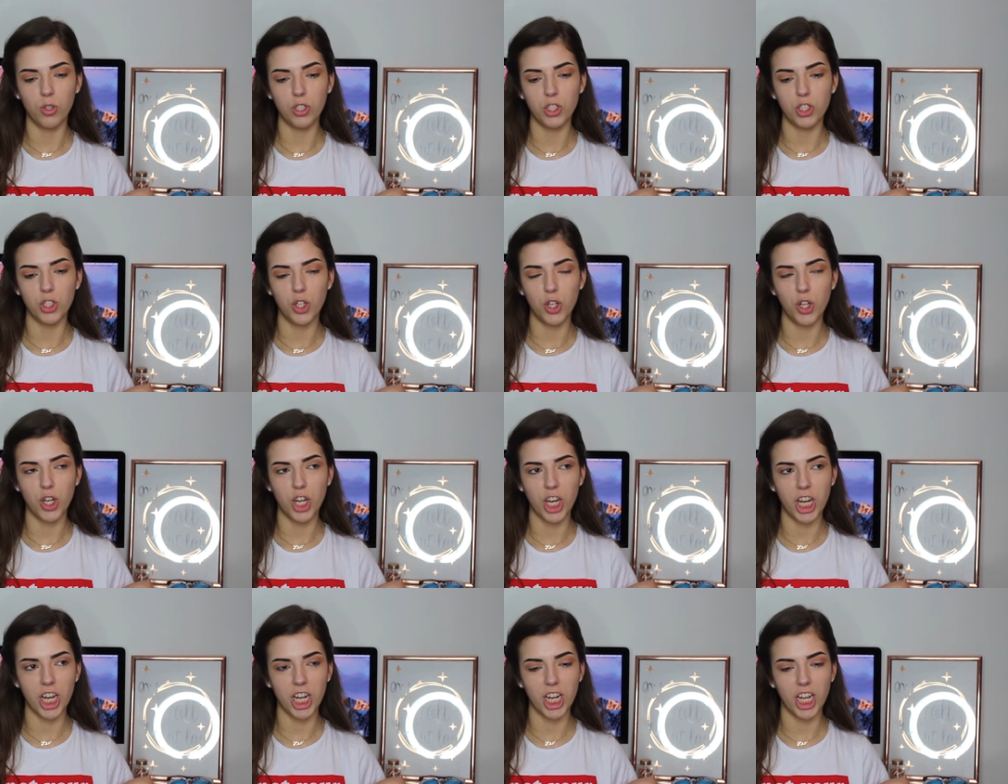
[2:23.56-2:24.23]

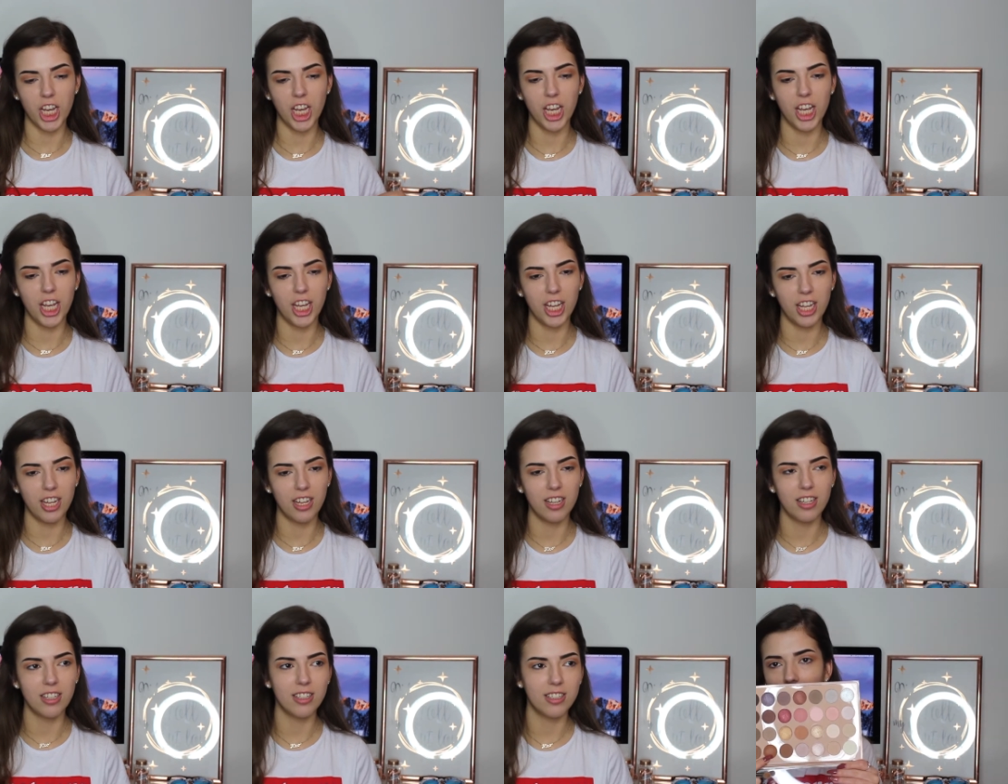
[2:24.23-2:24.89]
Sure, honey.
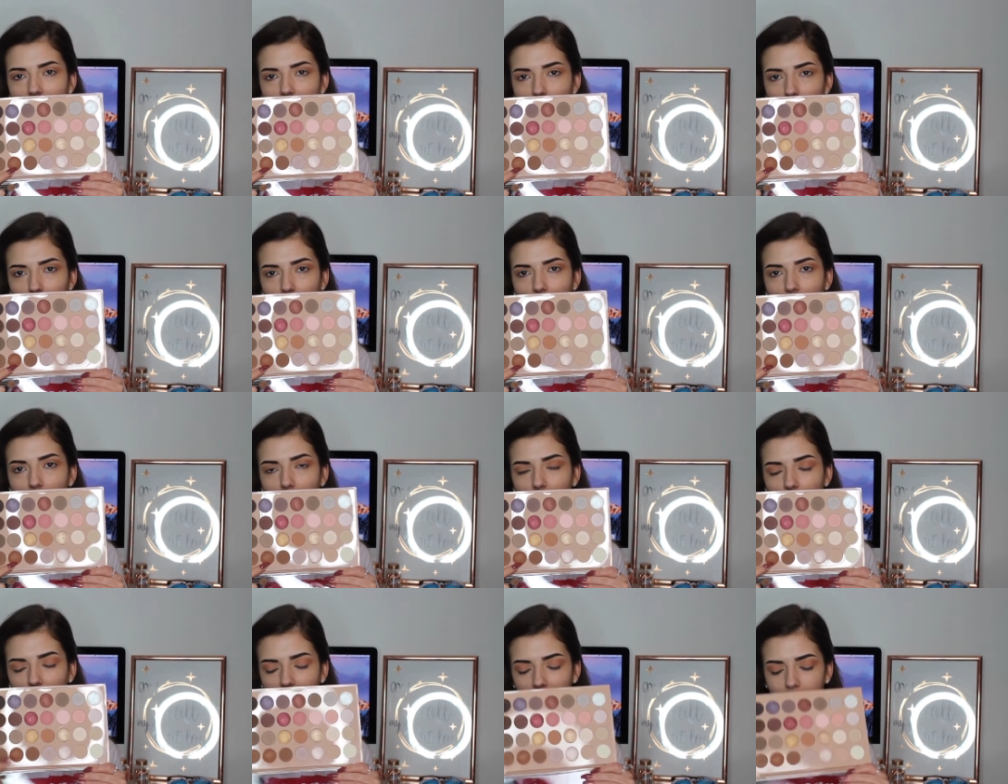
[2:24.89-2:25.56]
Take this
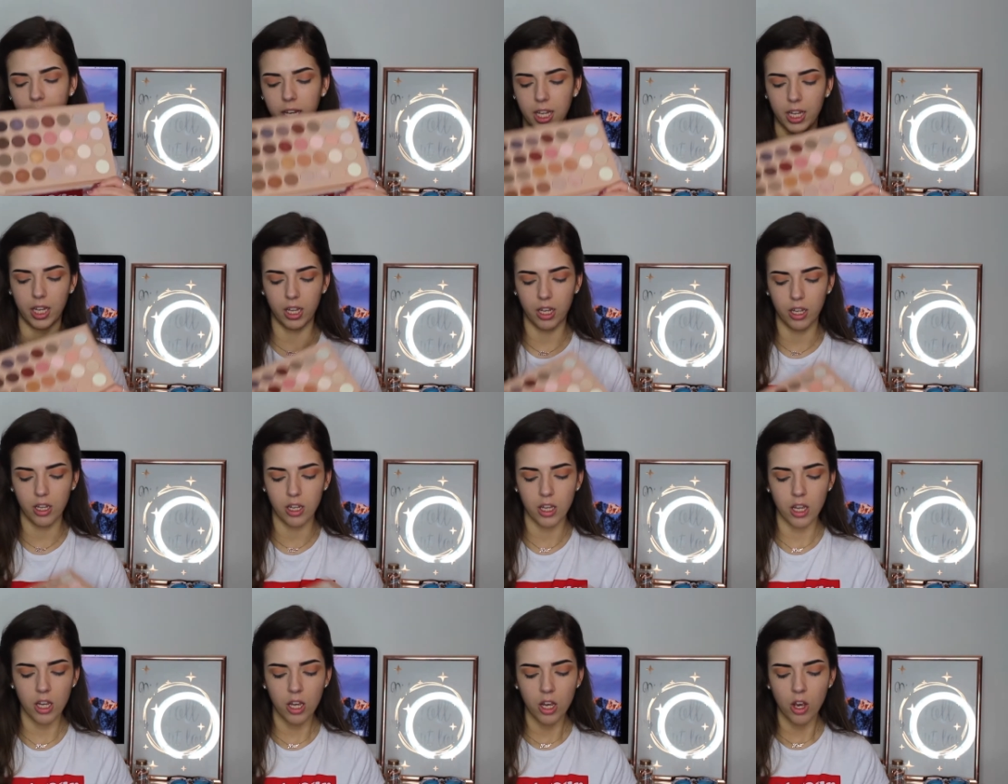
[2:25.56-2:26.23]
brown shade here
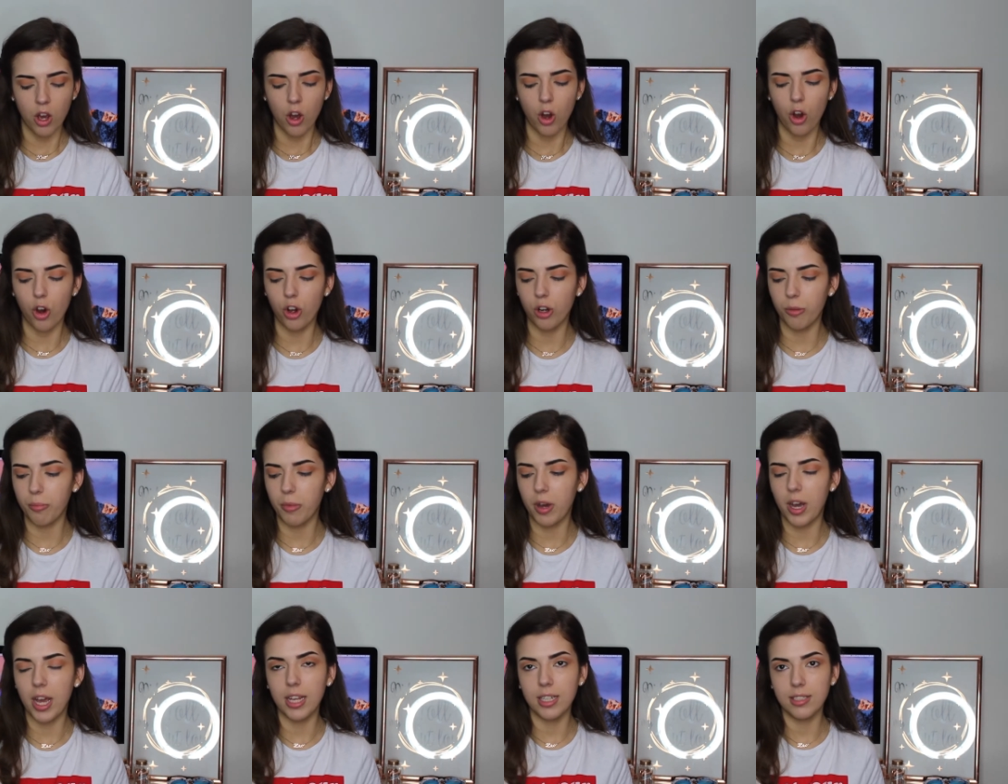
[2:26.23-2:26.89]

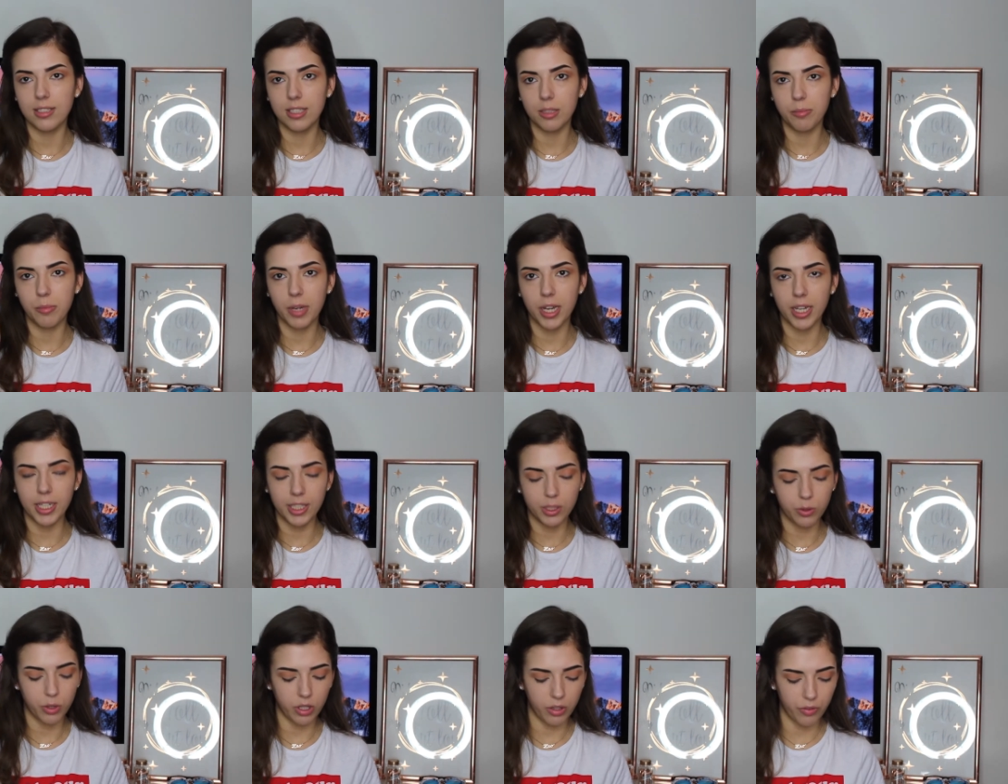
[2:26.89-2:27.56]
on my Sigma
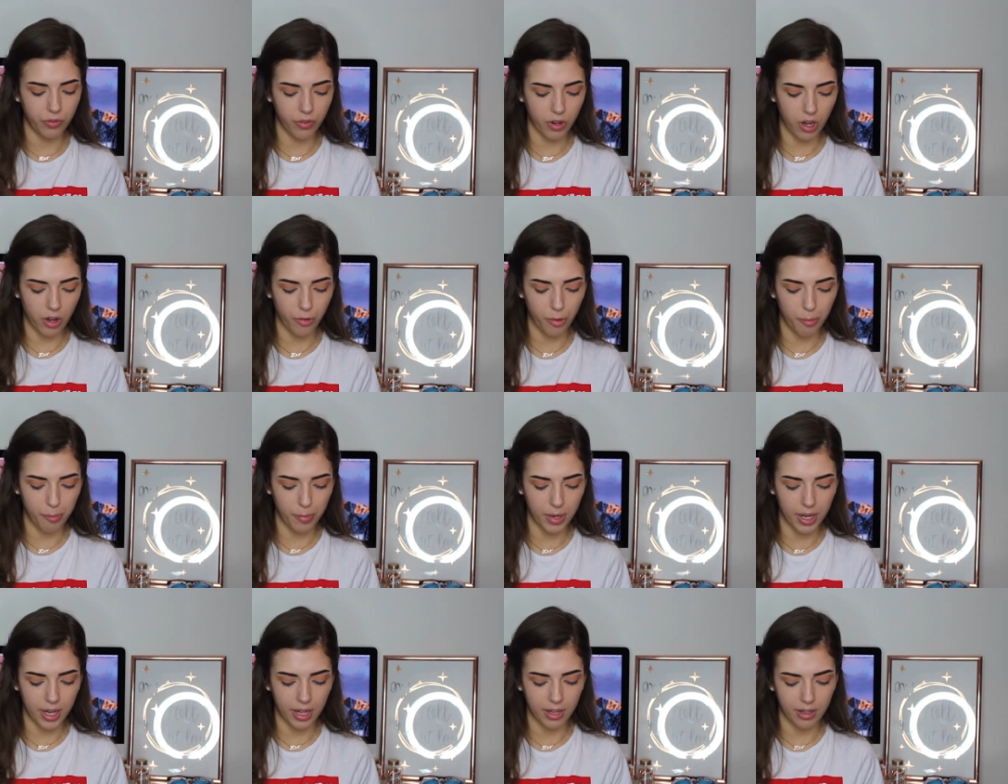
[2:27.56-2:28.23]
E25
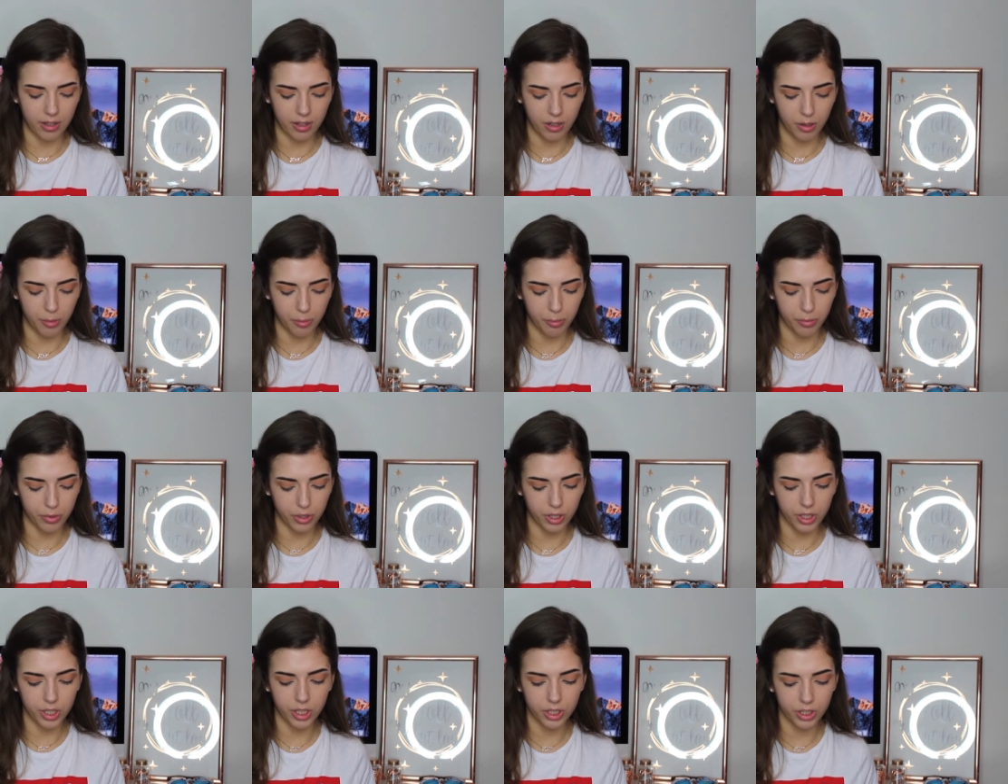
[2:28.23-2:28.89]
blending
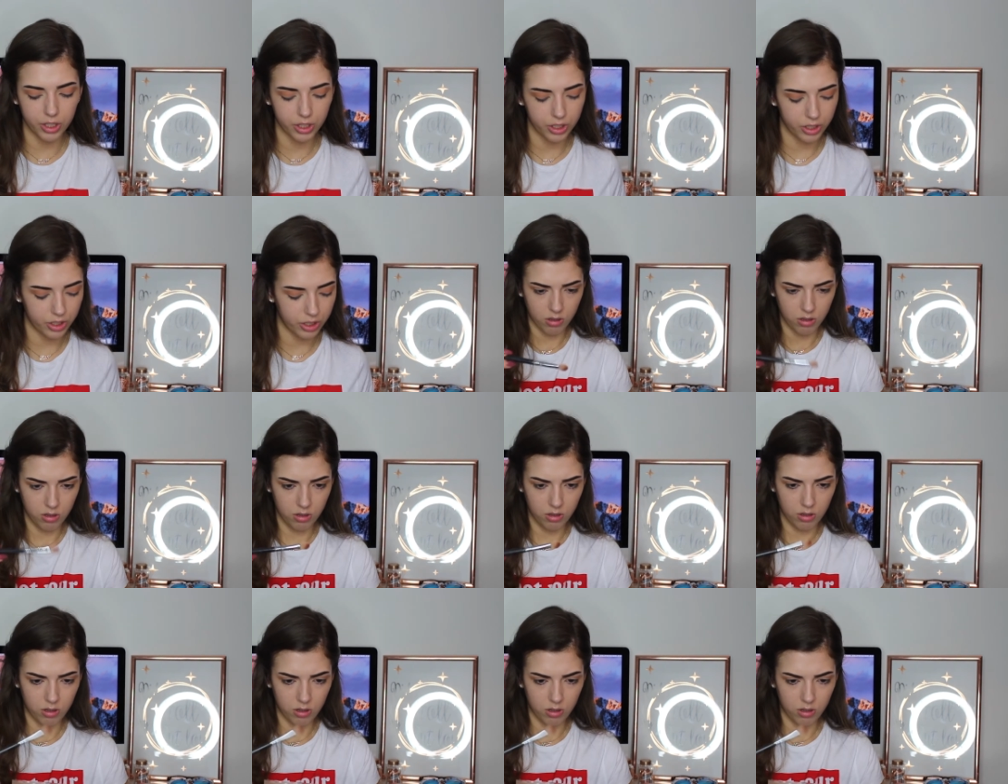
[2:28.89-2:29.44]
brush.